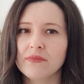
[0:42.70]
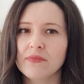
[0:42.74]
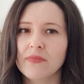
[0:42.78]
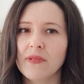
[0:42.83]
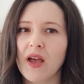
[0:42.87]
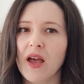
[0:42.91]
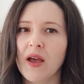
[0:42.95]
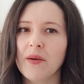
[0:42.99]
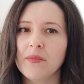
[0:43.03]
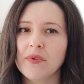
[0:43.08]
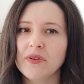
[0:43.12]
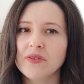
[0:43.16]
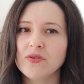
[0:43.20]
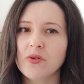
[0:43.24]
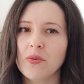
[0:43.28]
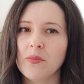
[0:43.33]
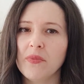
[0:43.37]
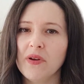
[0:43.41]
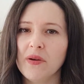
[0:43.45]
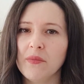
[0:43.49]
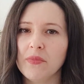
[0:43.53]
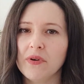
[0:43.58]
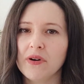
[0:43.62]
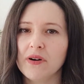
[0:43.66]
I'm also a
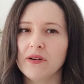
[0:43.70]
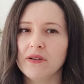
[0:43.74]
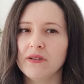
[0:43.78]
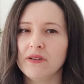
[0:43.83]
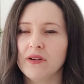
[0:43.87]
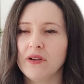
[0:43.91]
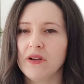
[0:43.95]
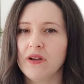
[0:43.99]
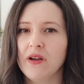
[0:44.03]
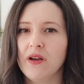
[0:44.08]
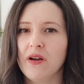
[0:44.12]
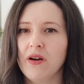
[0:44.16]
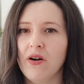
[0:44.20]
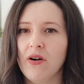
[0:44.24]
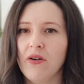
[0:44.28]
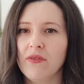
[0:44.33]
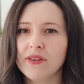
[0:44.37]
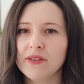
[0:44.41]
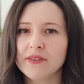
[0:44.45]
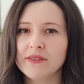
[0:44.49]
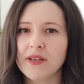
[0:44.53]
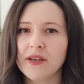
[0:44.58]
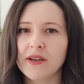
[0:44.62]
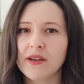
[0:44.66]
member of
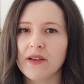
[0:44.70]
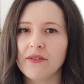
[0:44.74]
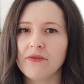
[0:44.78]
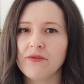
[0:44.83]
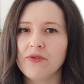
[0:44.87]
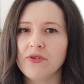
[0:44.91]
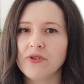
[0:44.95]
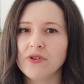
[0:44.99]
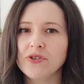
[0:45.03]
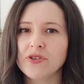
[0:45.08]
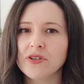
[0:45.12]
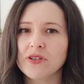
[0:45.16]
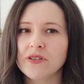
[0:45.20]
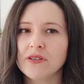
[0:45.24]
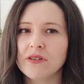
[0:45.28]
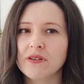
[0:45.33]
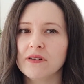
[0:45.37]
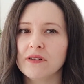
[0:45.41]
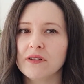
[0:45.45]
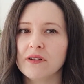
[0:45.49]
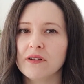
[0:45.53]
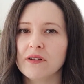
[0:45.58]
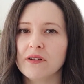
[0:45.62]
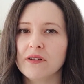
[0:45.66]
the Tech and Future
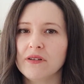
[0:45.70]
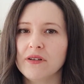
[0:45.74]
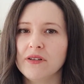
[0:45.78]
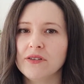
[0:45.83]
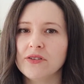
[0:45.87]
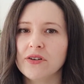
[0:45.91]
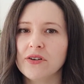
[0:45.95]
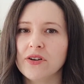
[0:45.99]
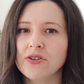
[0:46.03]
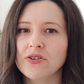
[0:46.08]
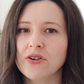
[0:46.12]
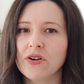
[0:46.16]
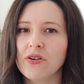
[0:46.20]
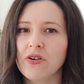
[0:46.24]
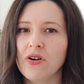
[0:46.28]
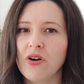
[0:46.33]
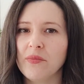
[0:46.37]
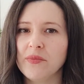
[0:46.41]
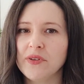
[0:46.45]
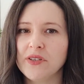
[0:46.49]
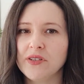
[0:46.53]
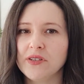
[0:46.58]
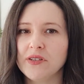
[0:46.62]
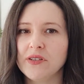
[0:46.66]
International
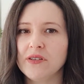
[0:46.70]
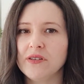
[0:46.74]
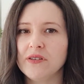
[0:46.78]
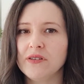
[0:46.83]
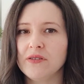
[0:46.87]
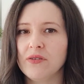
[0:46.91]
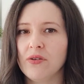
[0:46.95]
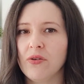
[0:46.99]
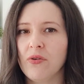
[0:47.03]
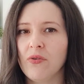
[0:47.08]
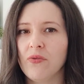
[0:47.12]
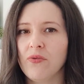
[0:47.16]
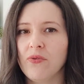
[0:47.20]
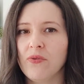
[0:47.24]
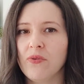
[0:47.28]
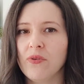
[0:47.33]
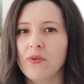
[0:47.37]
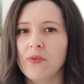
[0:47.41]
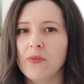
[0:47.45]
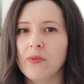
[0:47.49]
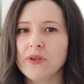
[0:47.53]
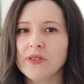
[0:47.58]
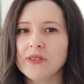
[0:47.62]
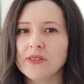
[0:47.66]
Committee of
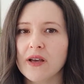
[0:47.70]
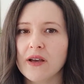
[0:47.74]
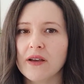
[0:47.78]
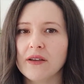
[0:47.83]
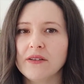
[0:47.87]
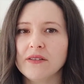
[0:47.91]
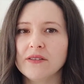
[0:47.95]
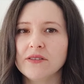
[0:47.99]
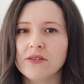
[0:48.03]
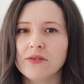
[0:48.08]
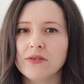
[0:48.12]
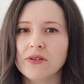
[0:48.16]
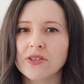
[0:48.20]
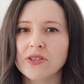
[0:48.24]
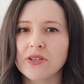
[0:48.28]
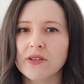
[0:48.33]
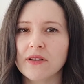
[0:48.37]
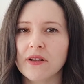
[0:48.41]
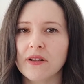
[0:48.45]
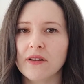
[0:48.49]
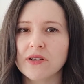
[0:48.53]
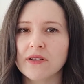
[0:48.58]
WISTA International.